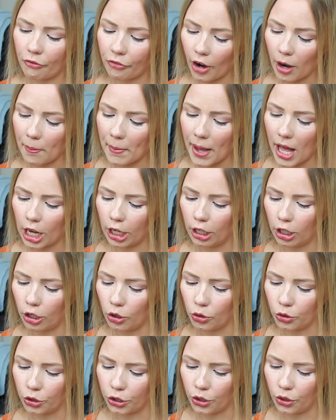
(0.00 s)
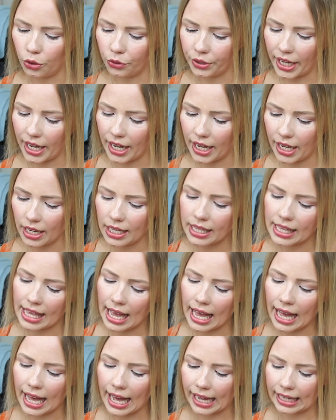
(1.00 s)
Logona,
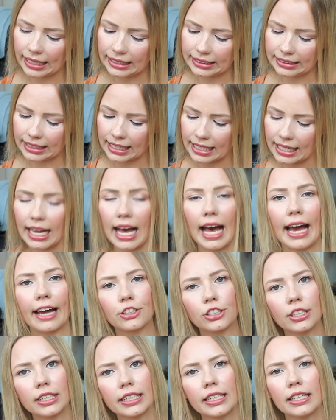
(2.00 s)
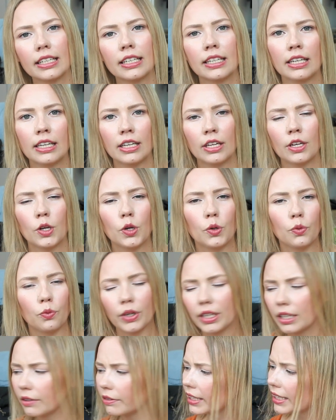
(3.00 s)
and actually
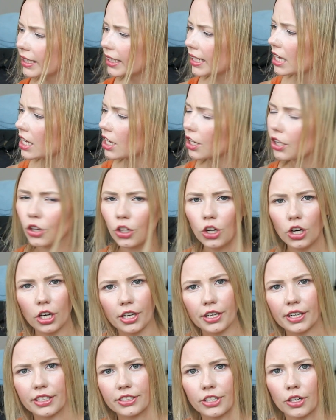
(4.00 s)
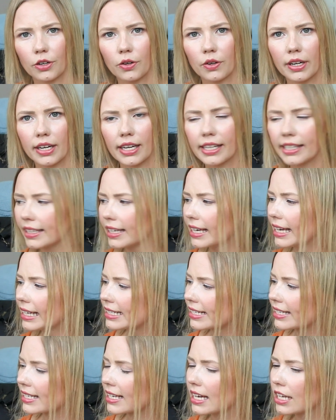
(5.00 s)
really good. So
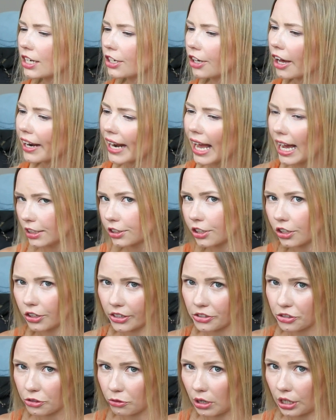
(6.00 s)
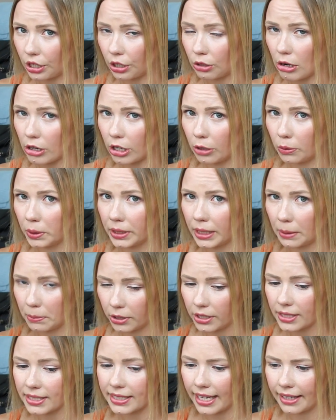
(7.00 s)
it's not as good as the Orga one, I'm
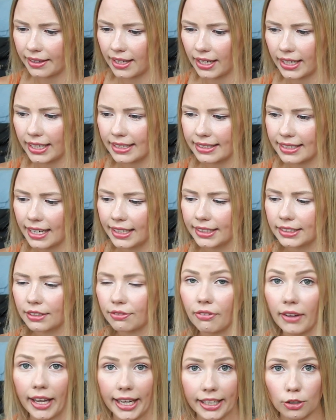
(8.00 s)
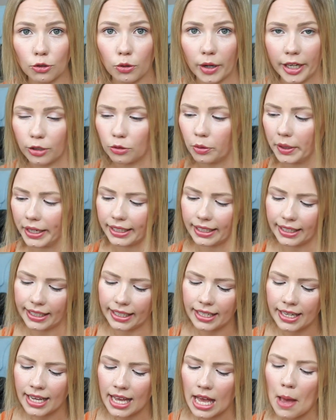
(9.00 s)
gonna say that. It does fade quite
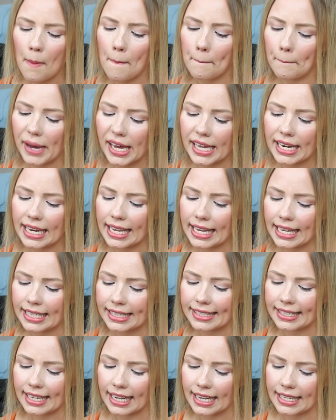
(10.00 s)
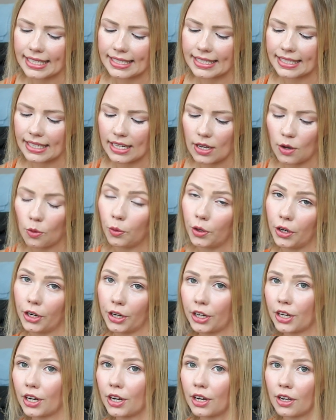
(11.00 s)
quickly, but it does
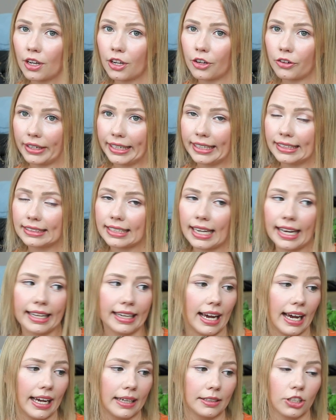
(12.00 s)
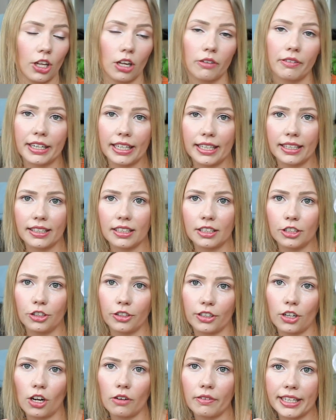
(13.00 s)
work great, and you
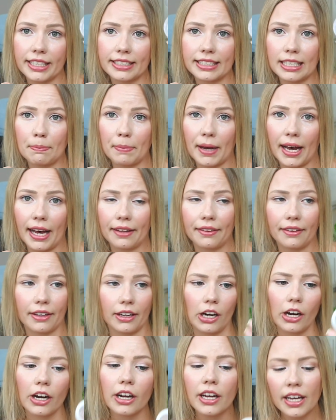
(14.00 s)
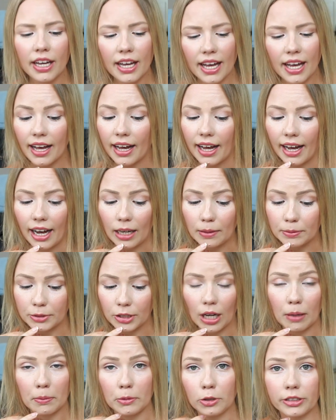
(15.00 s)
can already see pan there.
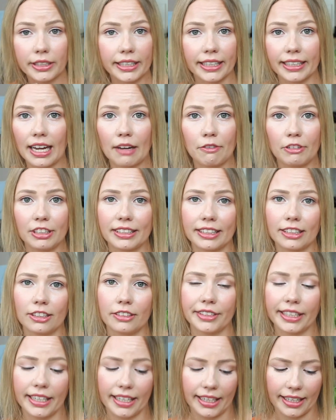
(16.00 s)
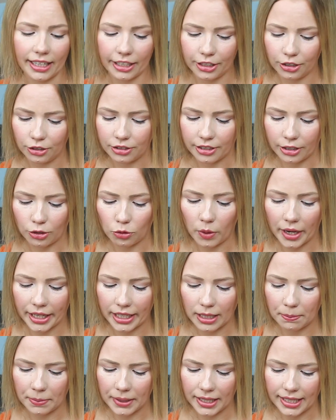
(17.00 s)
So I'm using it every single day. I use it
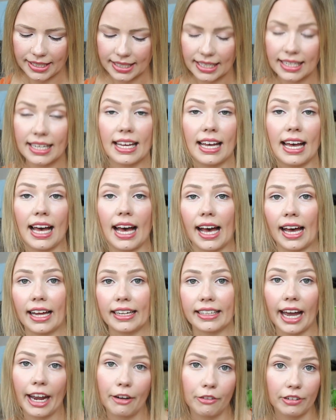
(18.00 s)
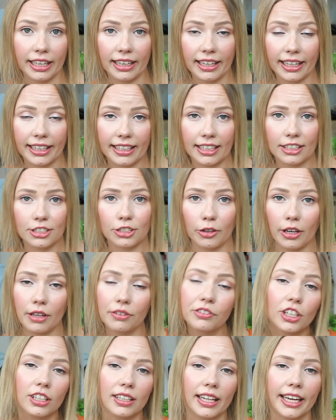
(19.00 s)
quite a bit, and I really like it. So
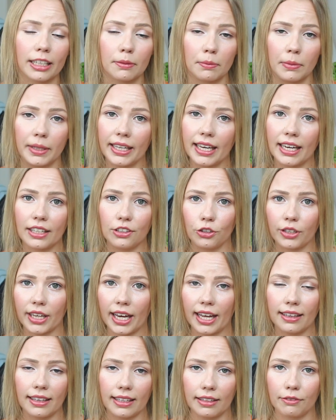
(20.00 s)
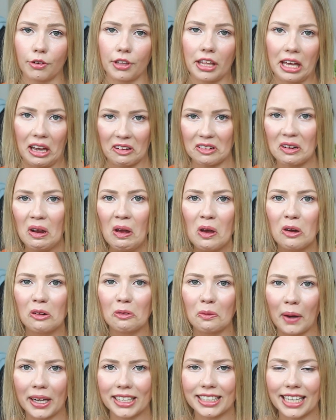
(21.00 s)
if you're like me and you can't live without
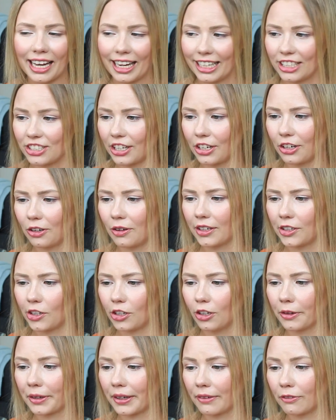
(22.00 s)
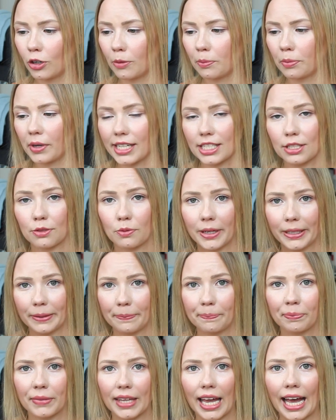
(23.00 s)
white eyeshadow and you're looking for a pressed
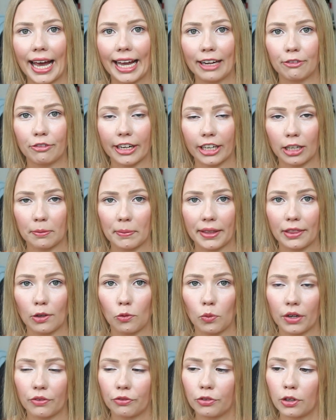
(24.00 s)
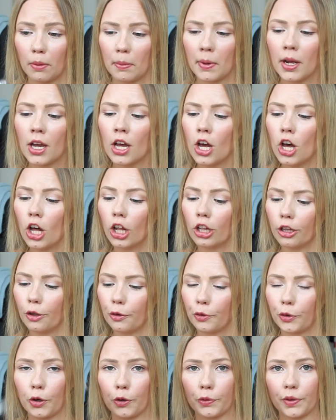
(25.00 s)
one, I recommend the one from
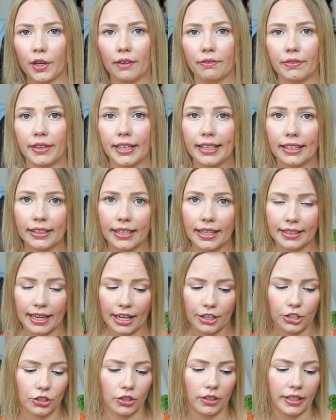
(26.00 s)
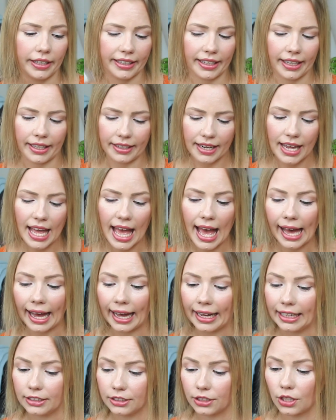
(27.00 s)
Logona, vegan and natural again
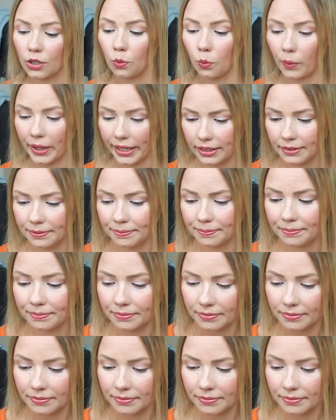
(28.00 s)
as well.